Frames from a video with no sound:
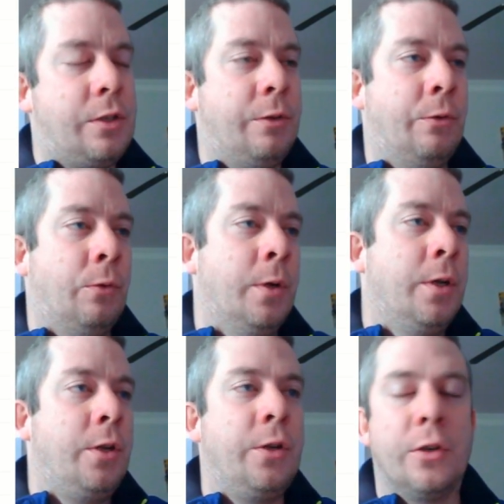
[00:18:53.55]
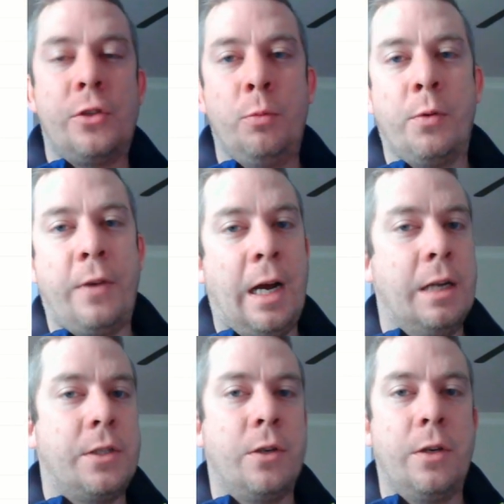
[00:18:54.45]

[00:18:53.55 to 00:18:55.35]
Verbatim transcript: to your supervisor,